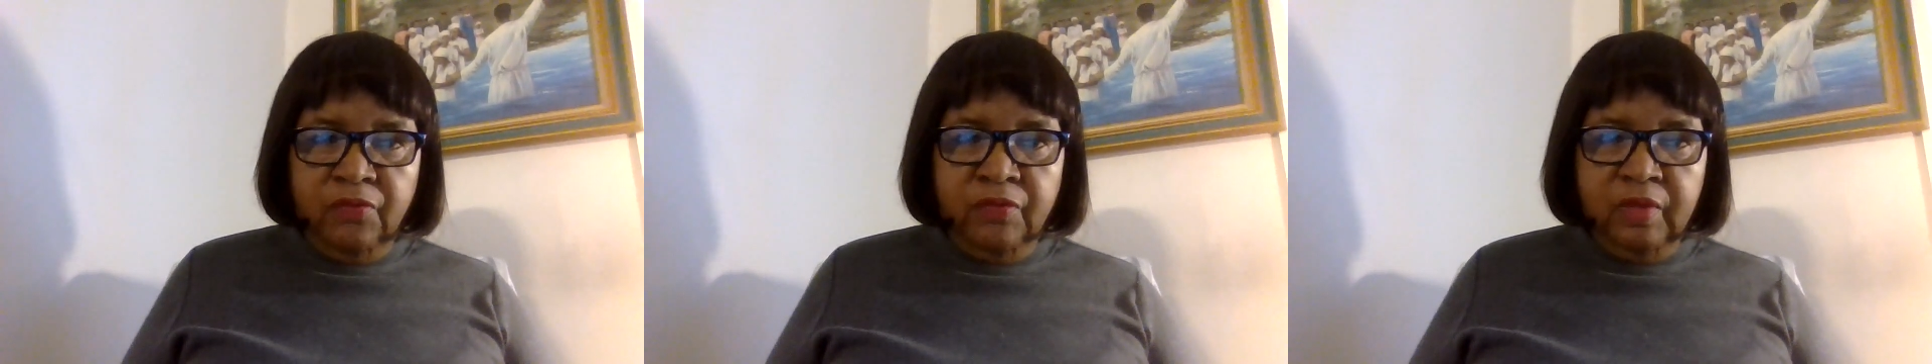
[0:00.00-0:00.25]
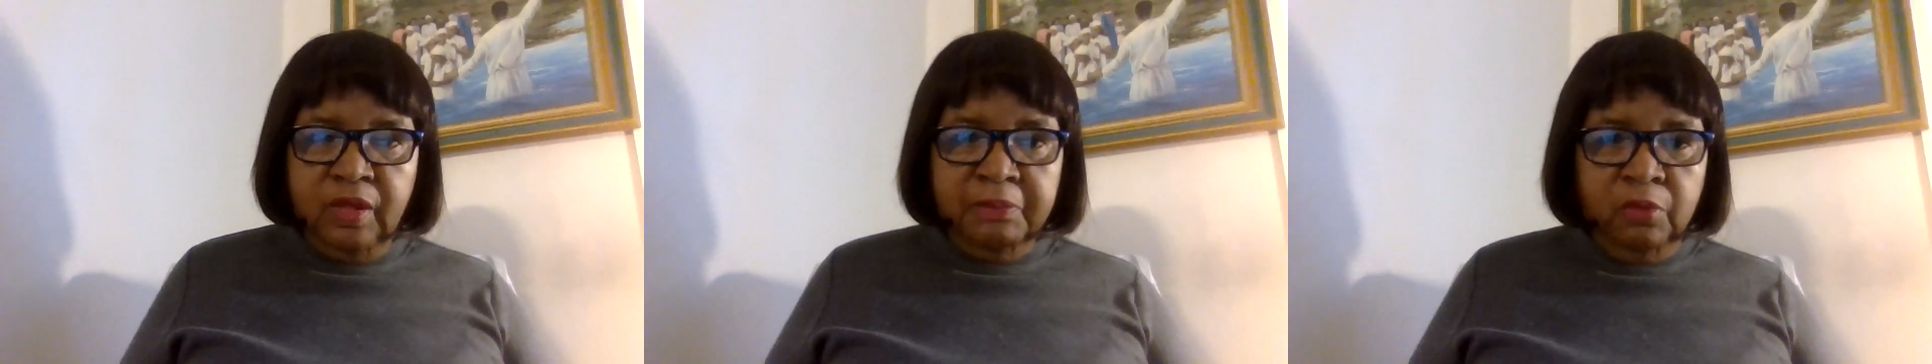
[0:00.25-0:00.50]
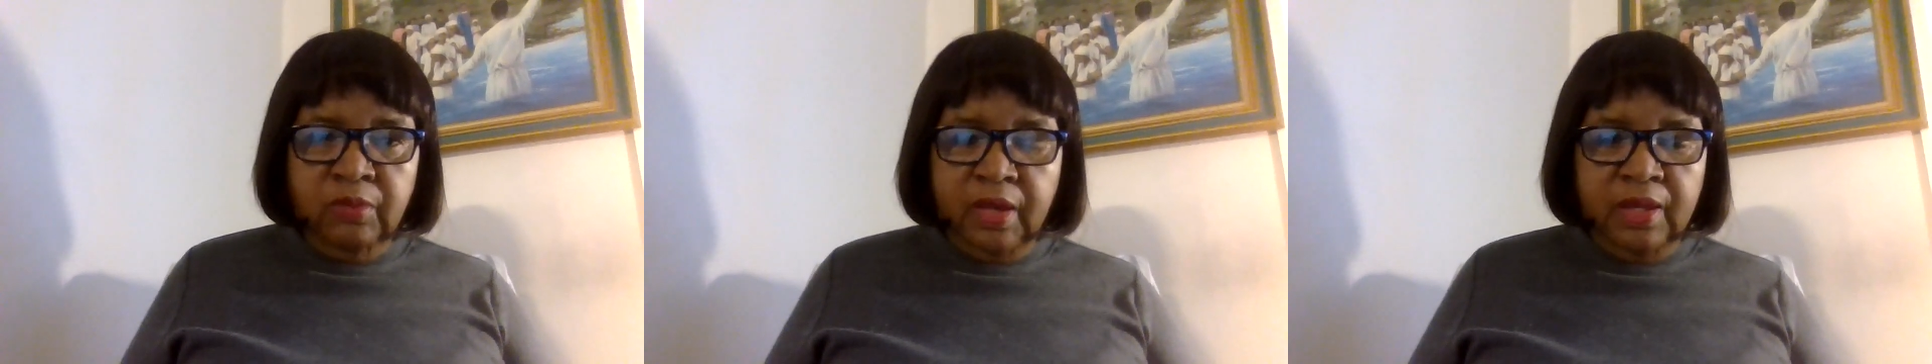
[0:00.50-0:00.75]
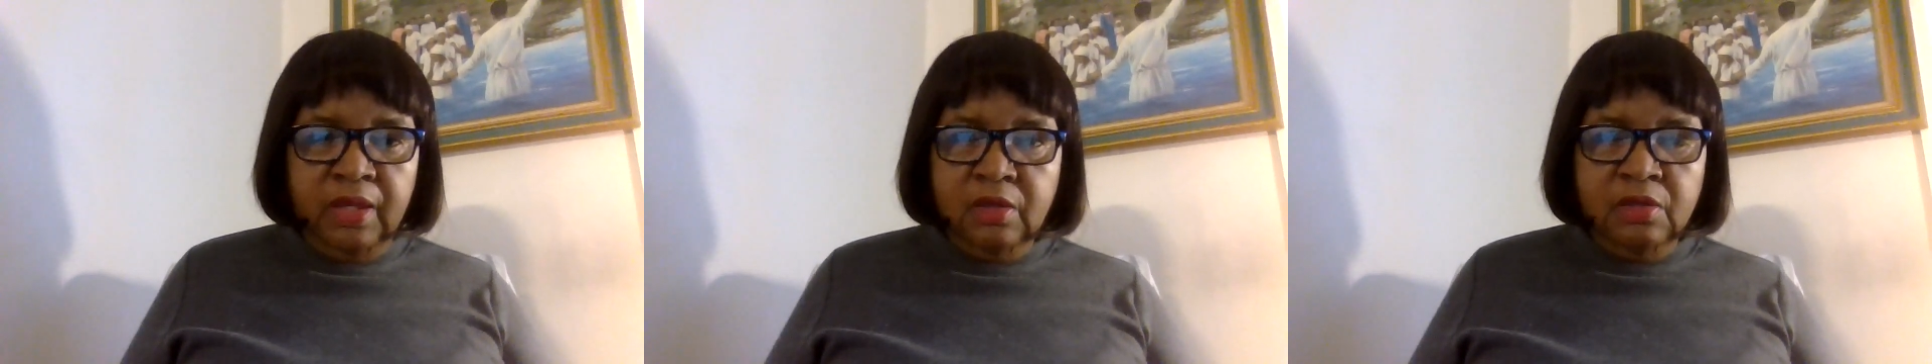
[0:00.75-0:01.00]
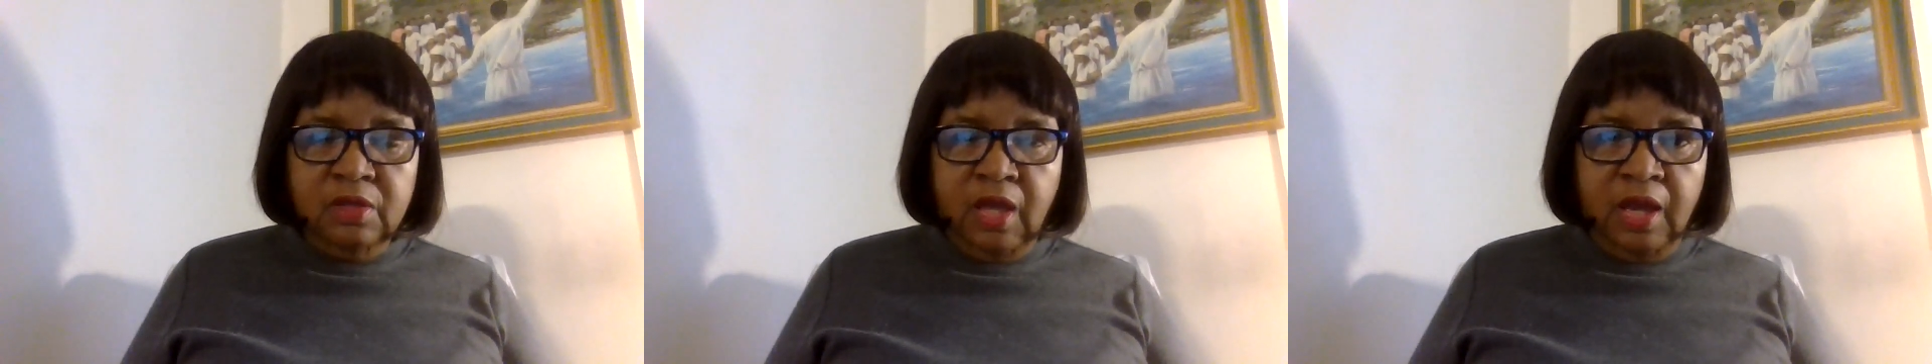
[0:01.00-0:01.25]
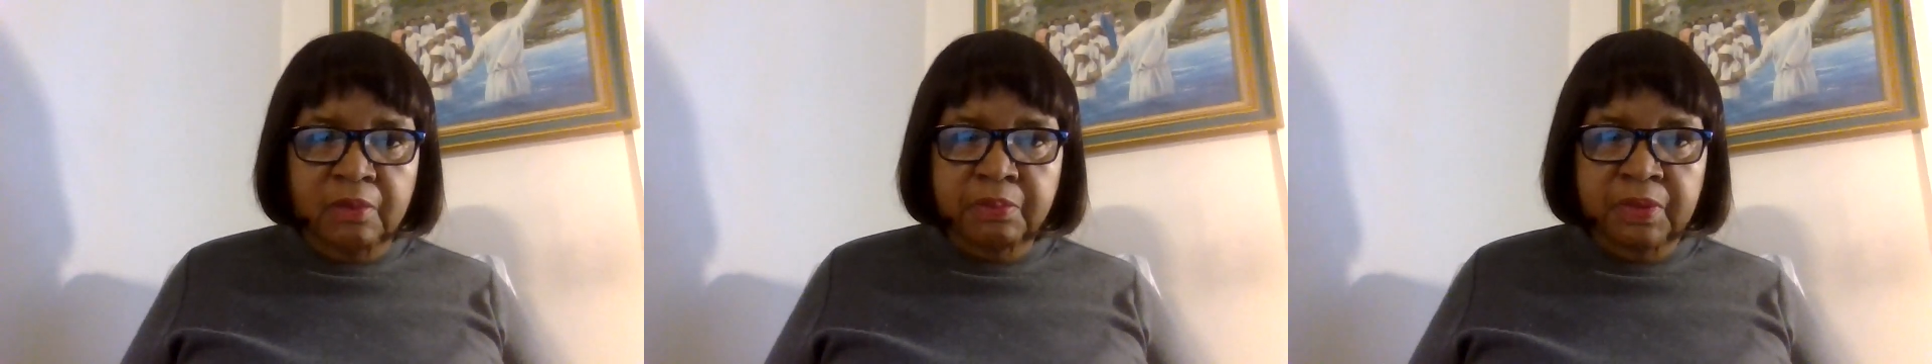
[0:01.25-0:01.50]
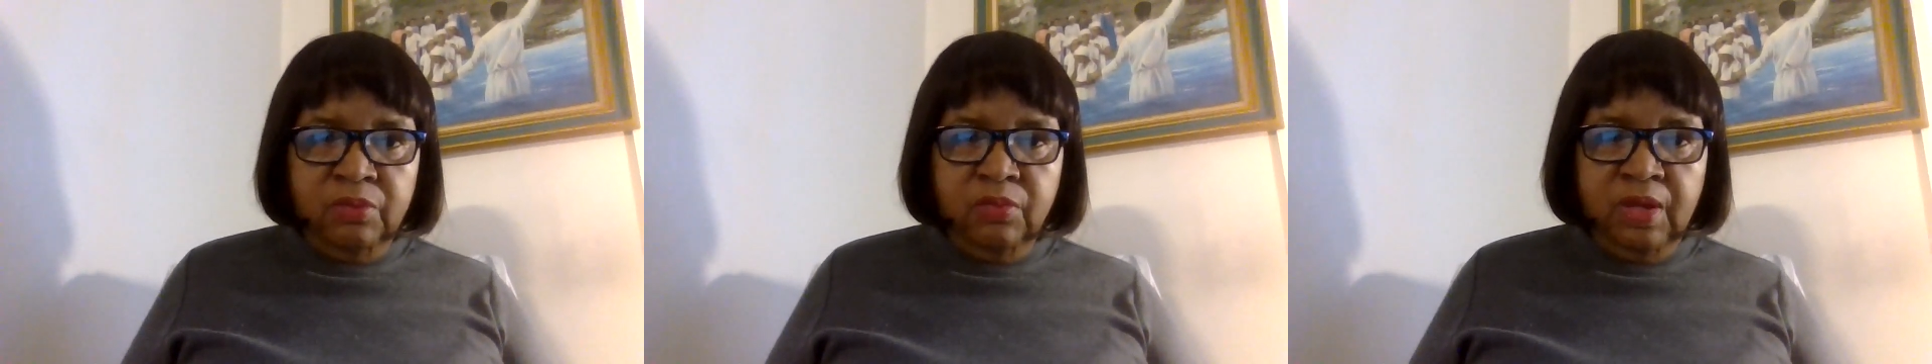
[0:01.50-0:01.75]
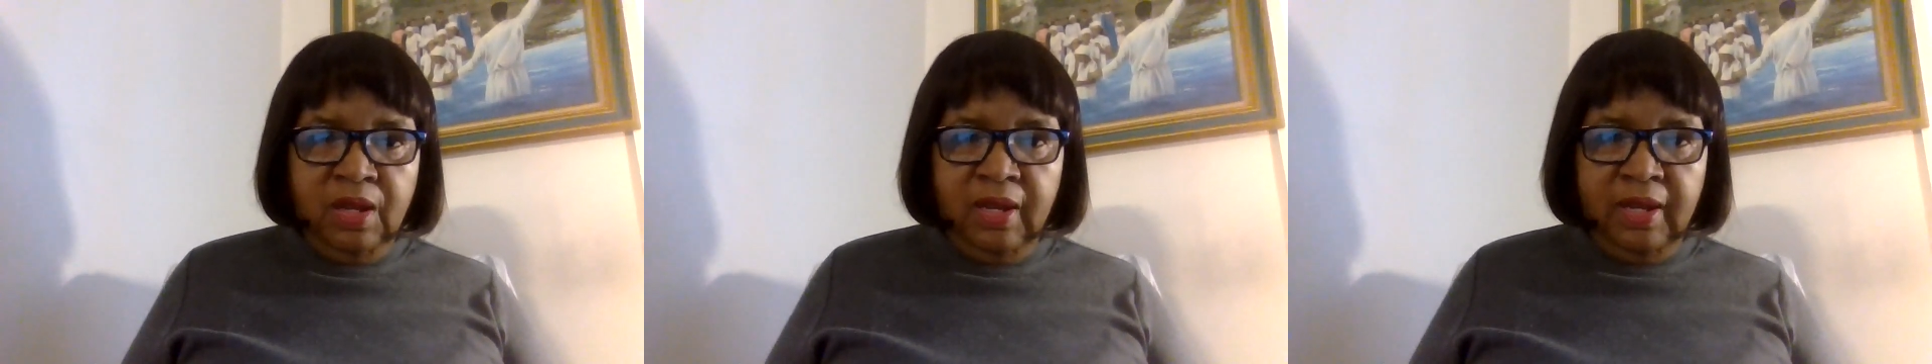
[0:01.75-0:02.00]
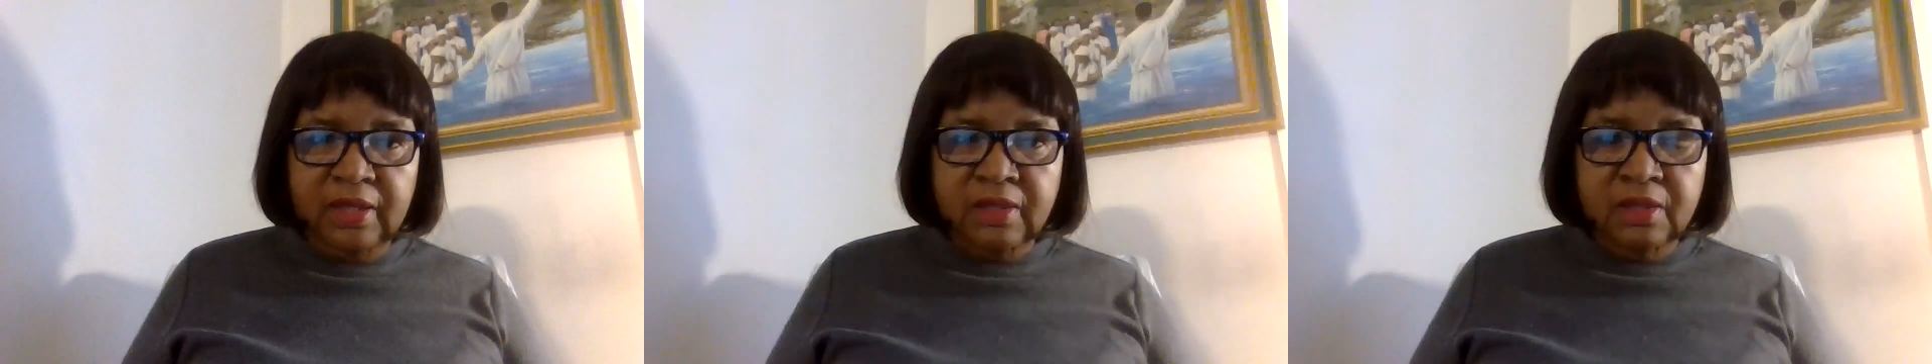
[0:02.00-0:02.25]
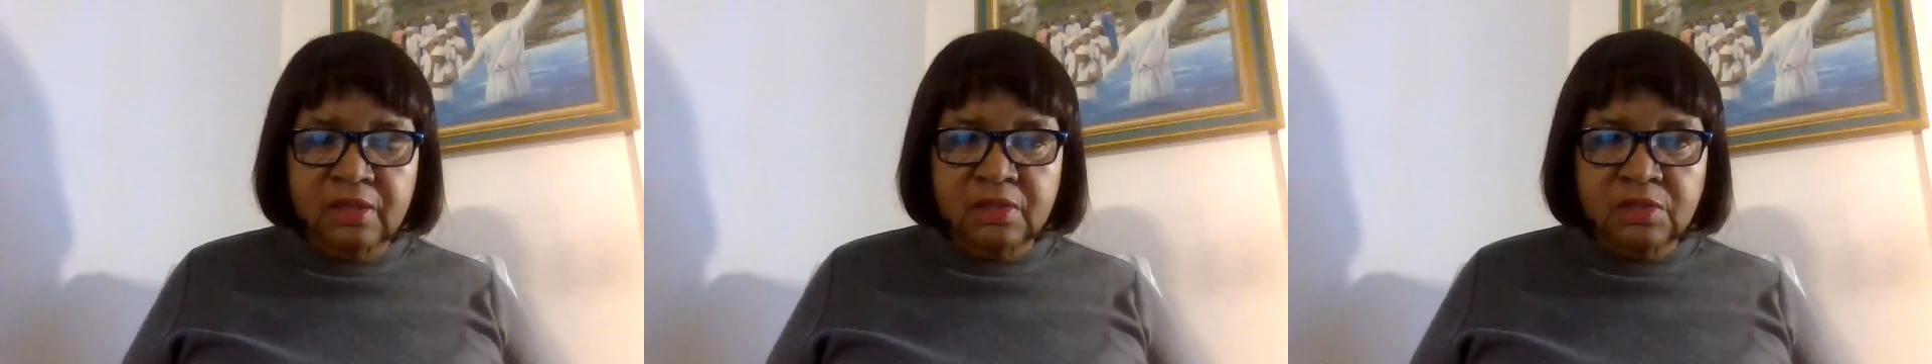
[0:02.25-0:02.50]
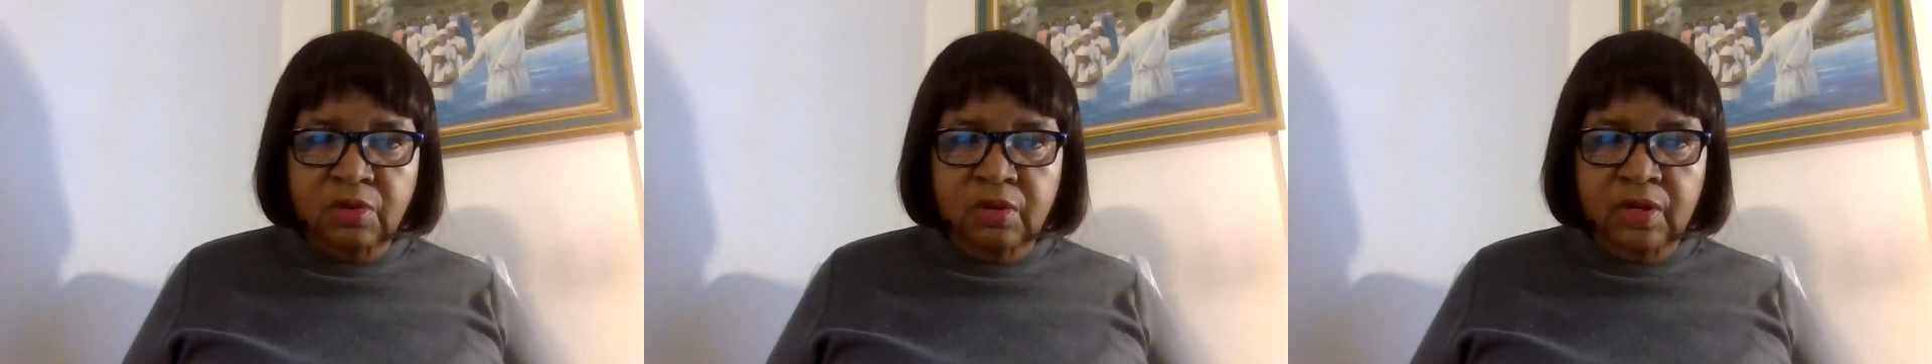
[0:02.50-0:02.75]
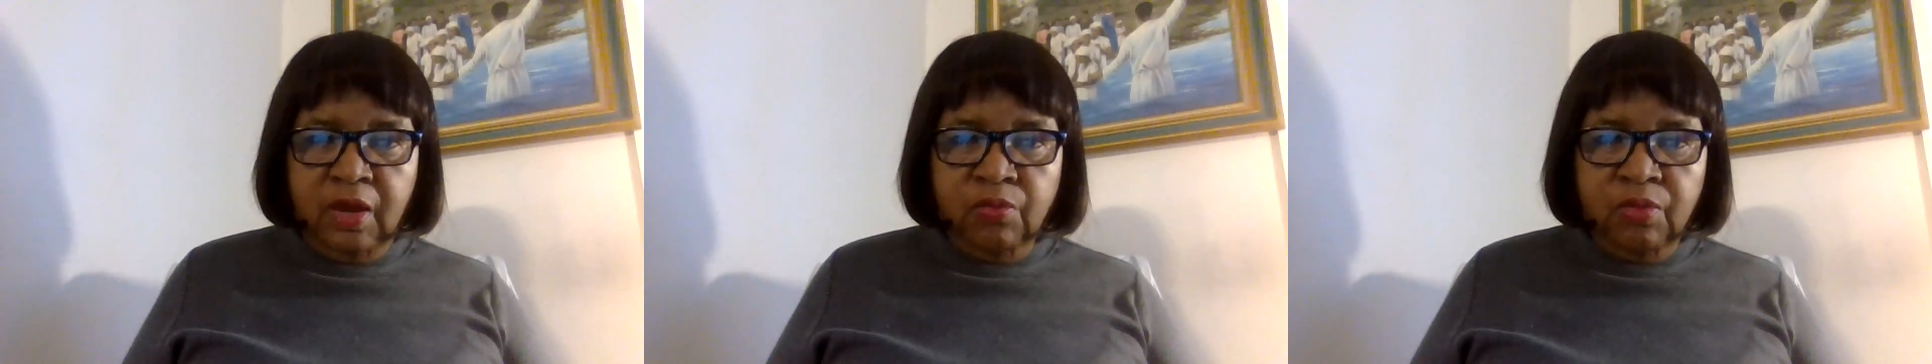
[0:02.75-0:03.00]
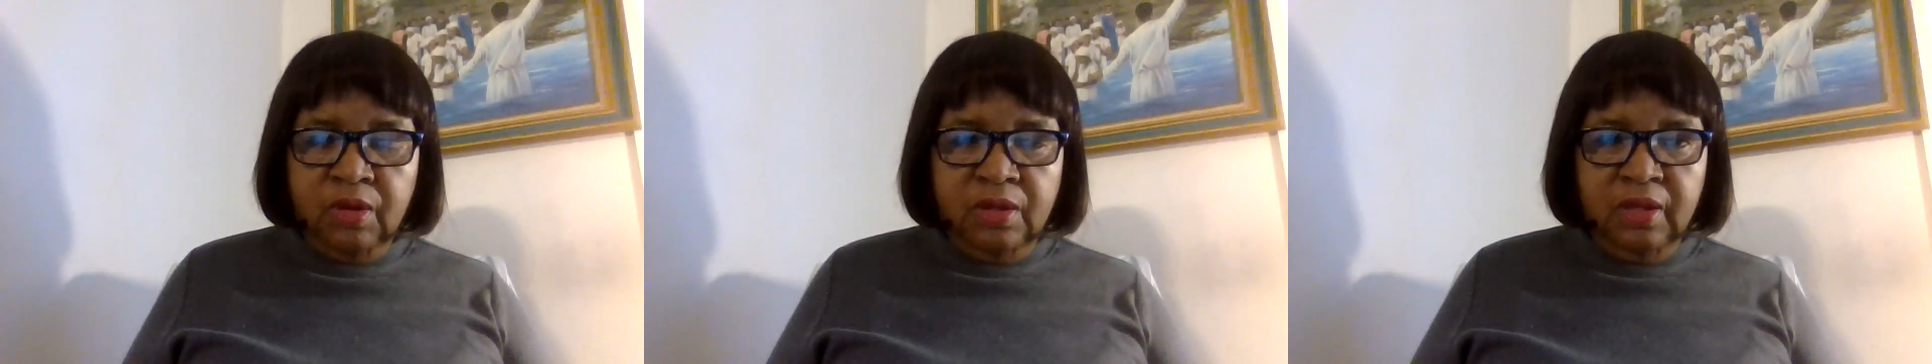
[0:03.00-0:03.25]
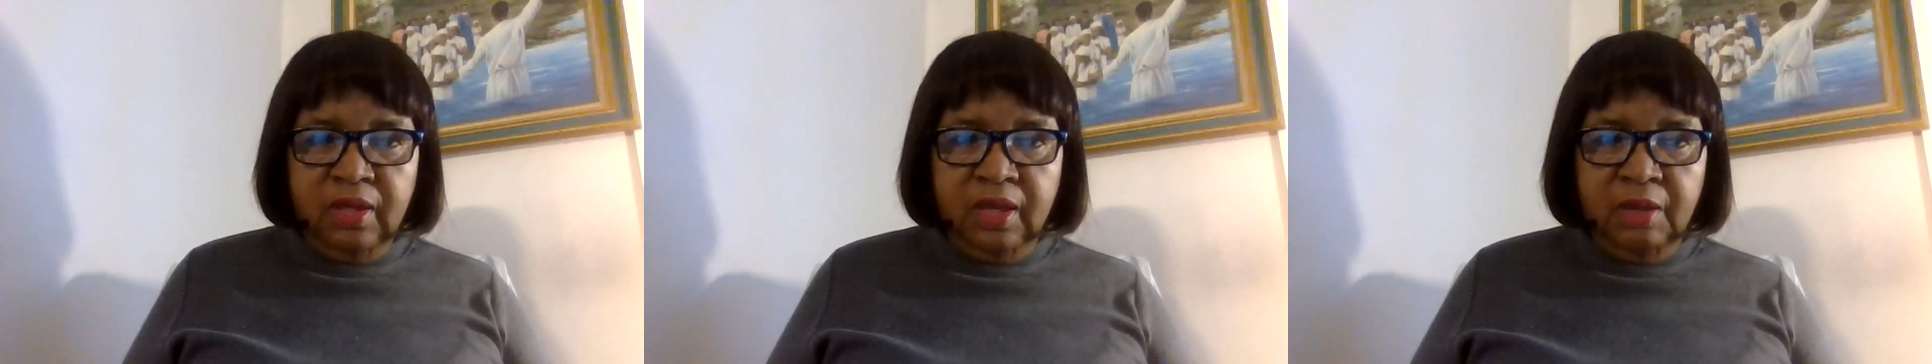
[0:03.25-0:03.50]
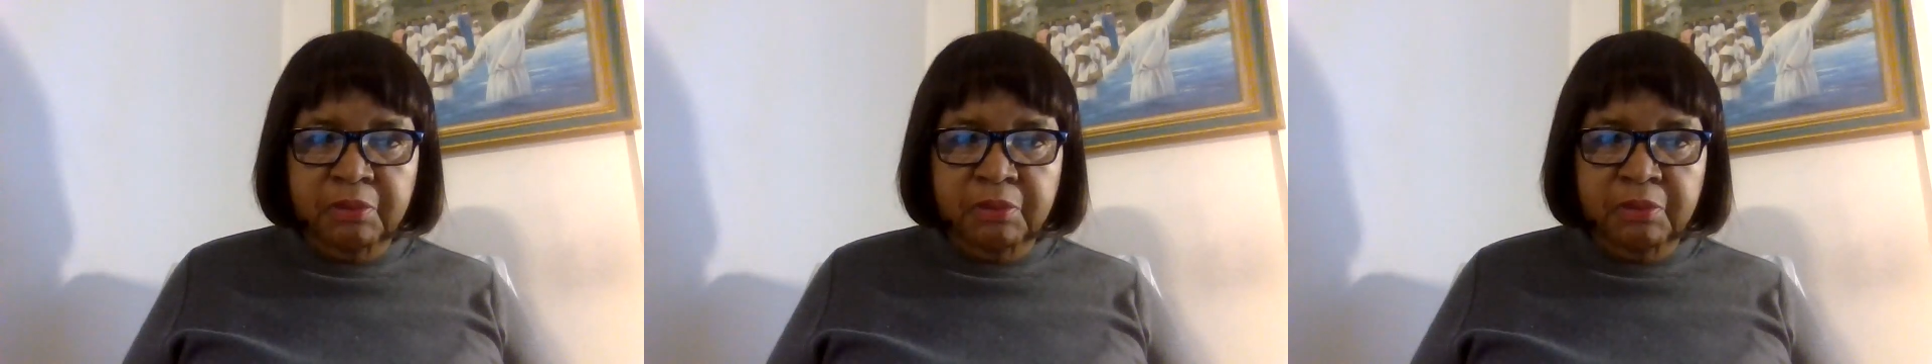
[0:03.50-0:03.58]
of them know that they could not be reelected, so they're not running again.